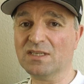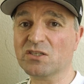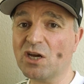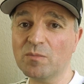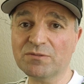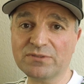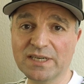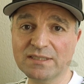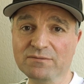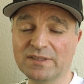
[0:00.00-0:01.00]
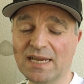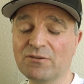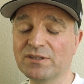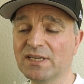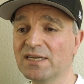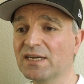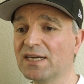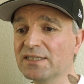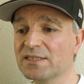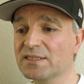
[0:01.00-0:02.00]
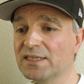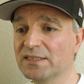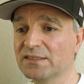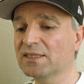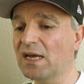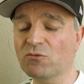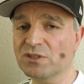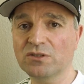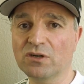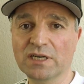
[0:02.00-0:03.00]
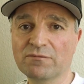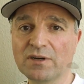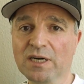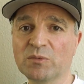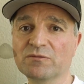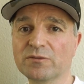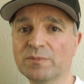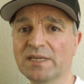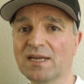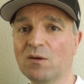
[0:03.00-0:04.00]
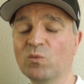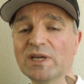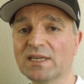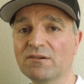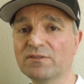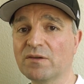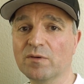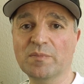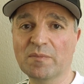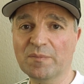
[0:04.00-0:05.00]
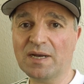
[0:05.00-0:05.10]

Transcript: So I'm afraid there and then I decided that was not an environment for me, and we have never been